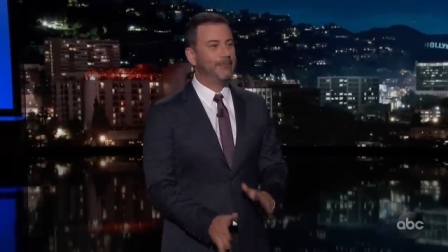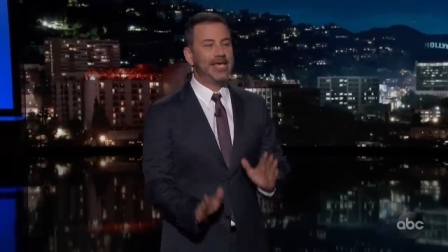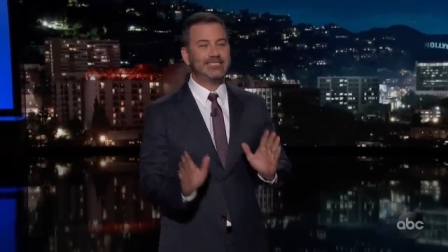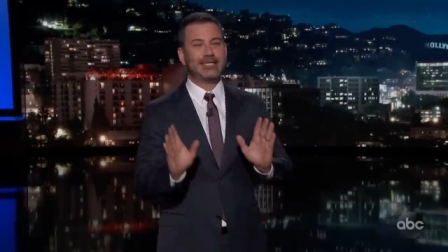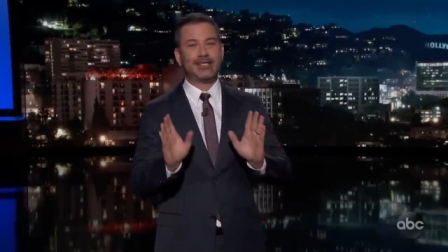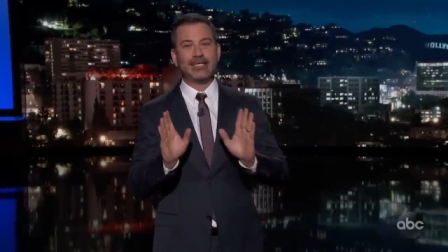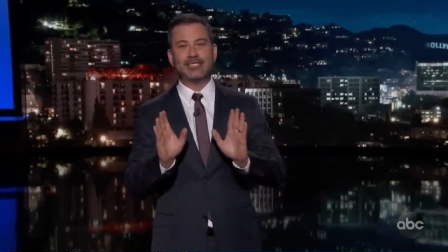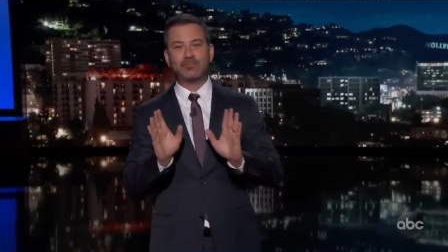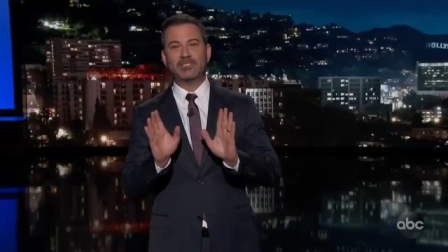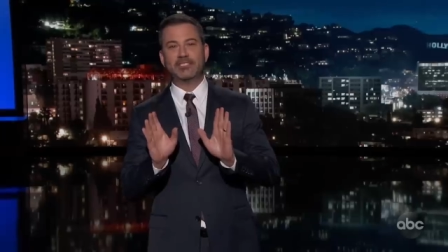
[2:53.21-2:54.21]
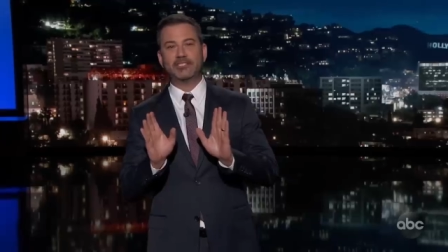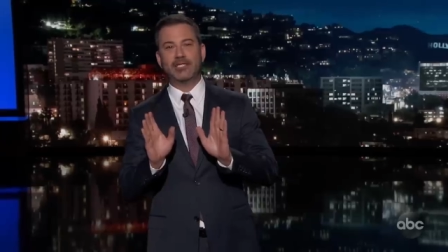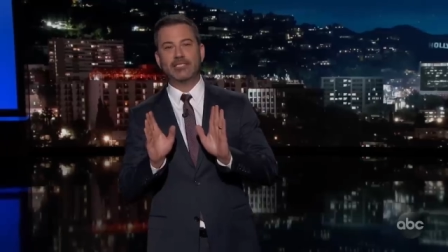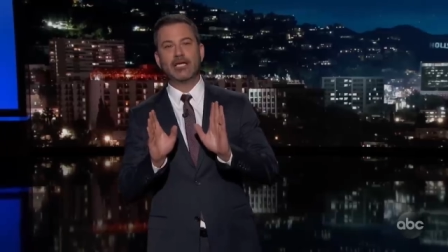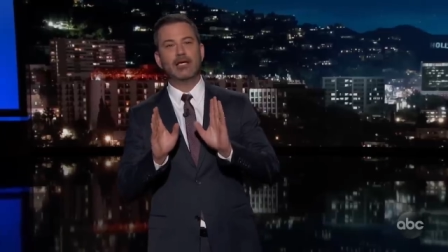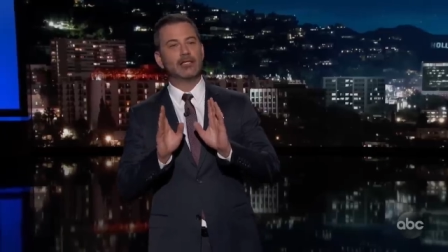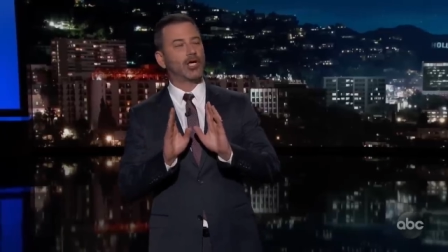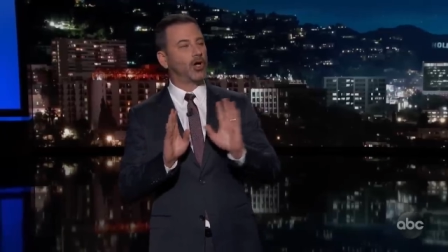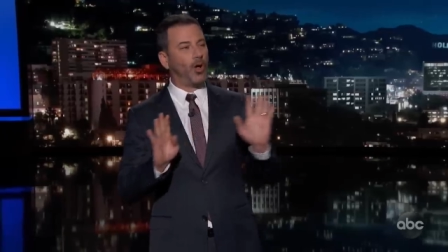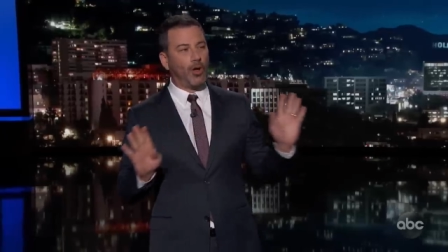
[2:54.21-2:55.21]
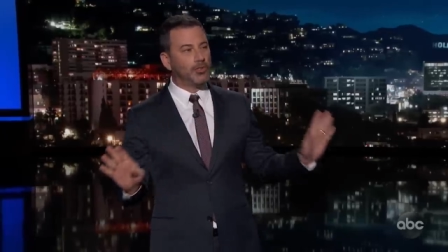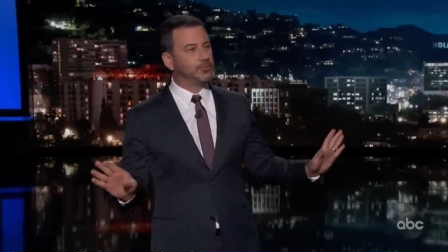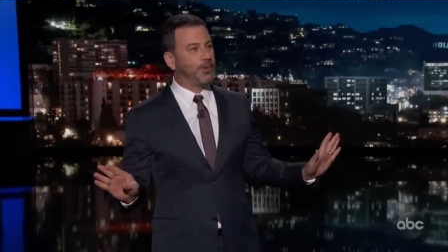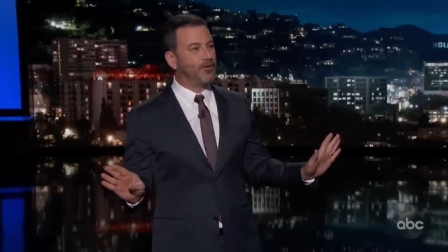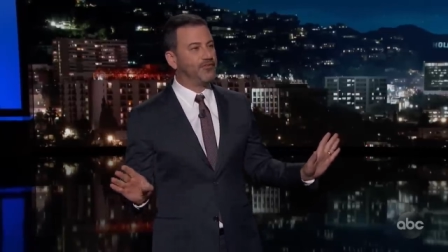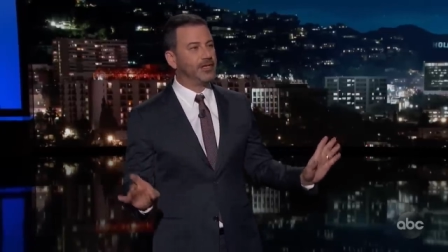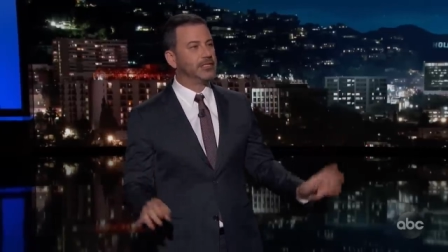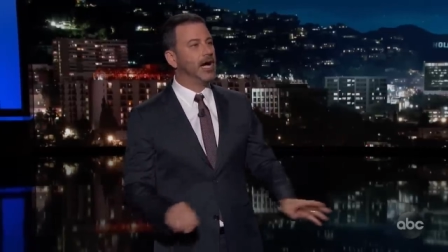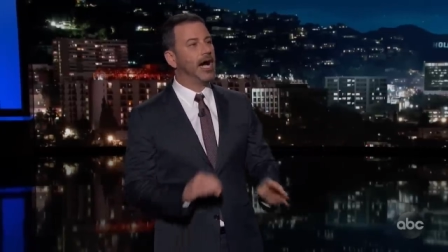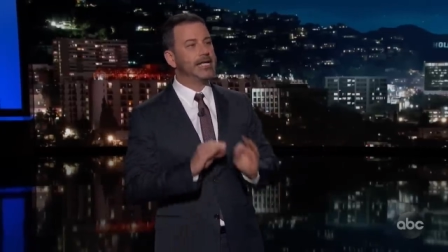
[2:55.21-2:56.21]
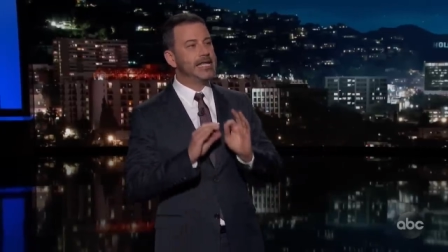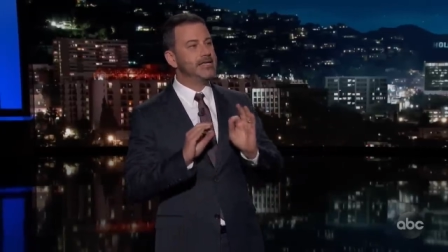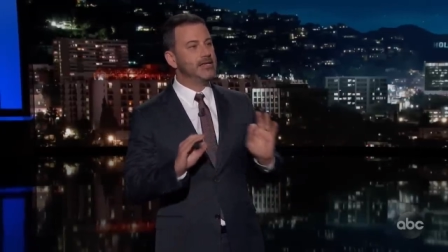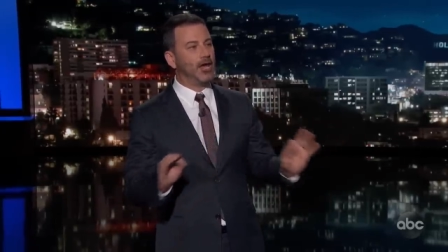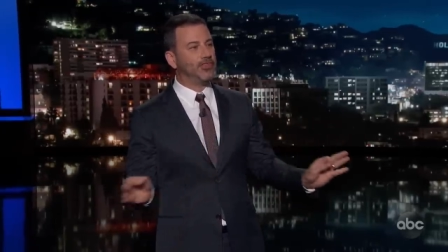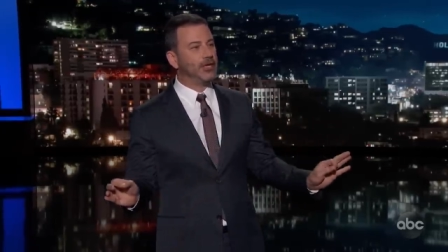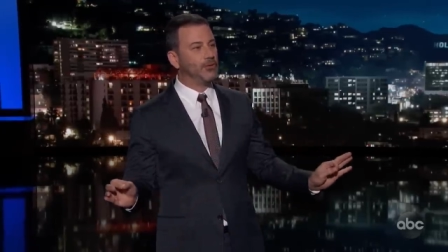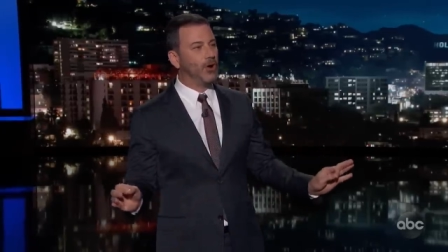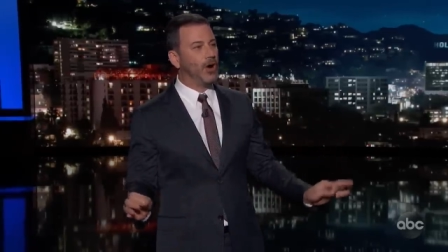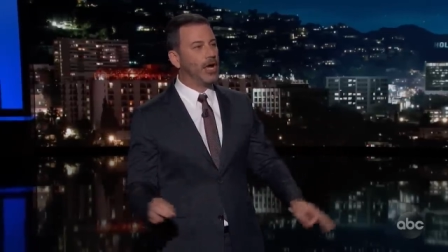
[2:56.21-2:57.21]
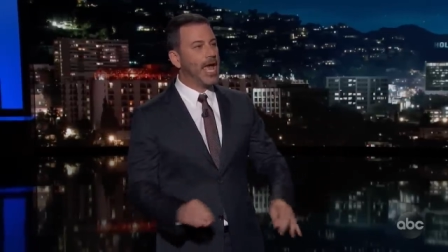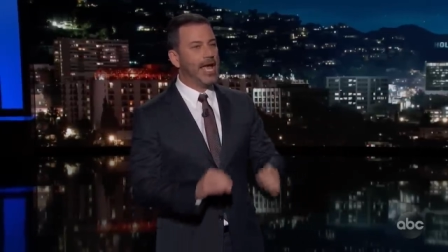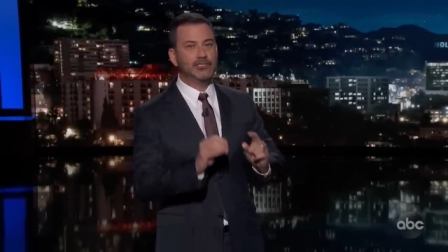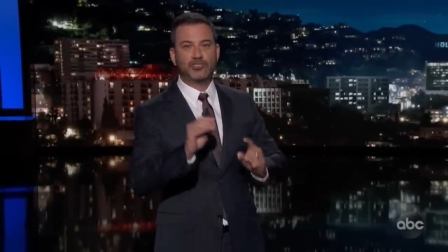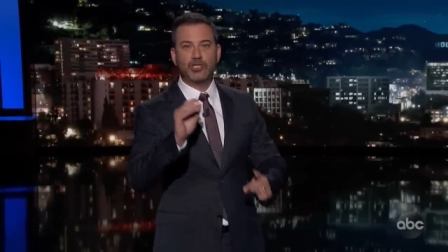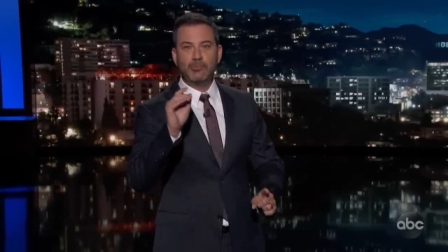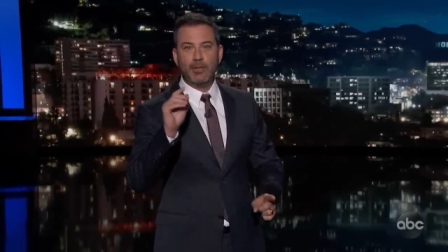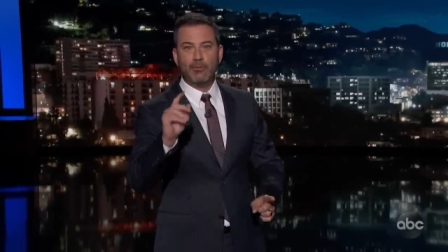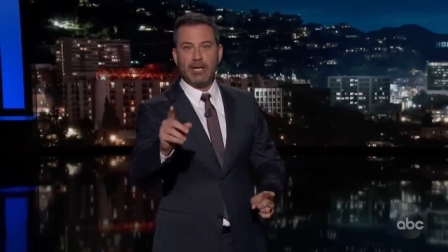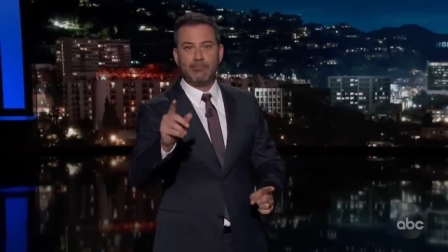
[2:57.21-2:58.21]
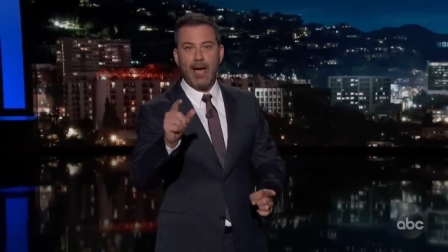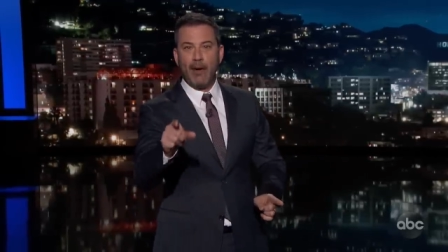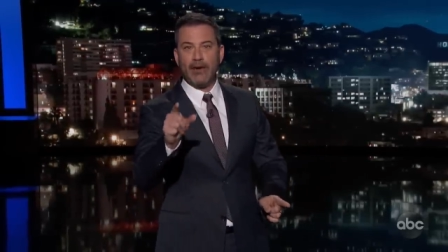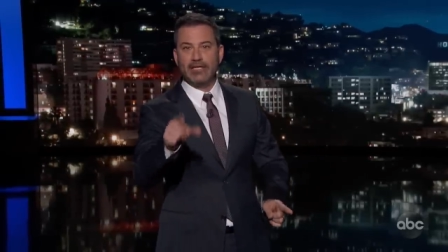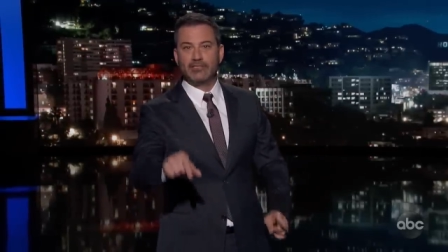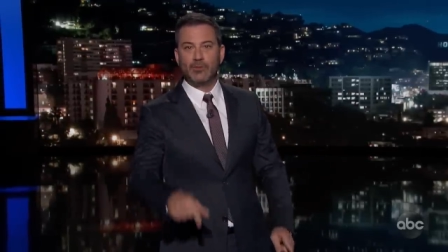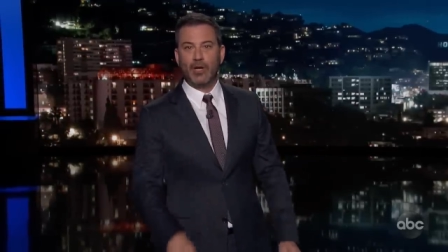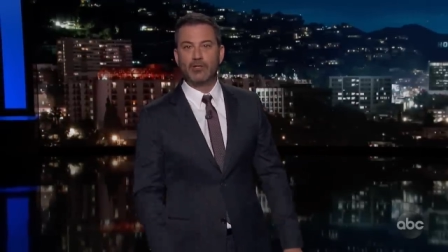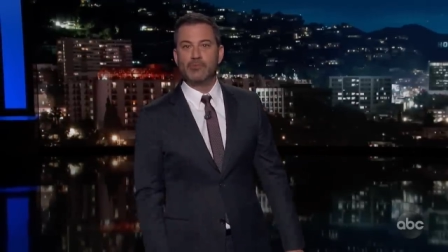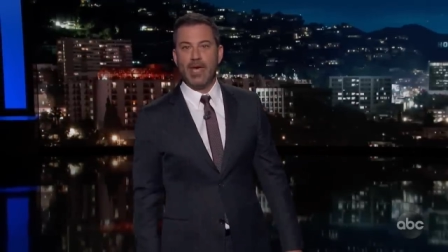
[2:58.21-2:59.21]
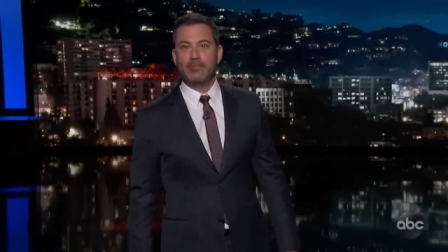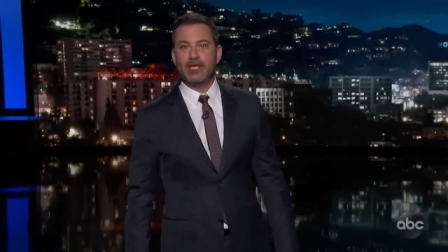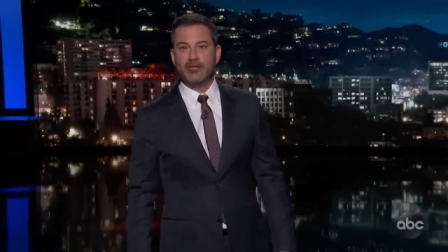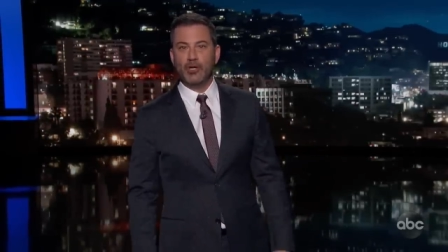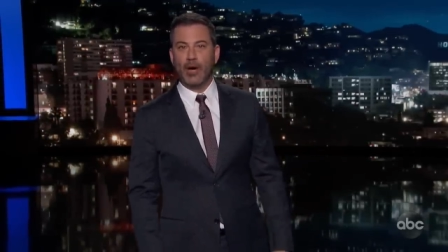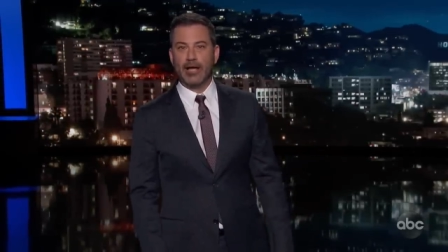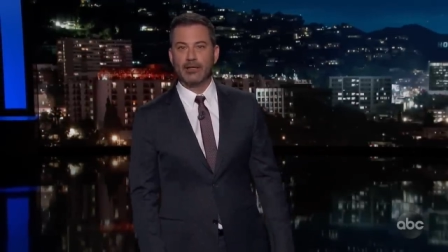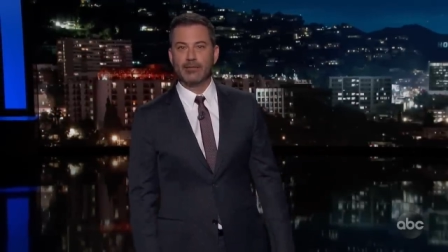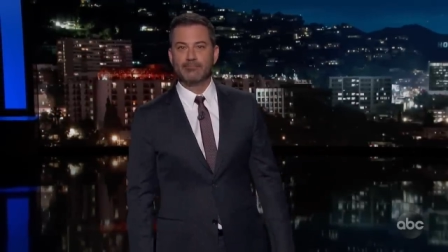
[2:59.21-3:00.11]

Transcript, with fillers: Basically, his position is, the call was perfect, I did nothing wrong, and stupid Rick Perry is the one who made me do it.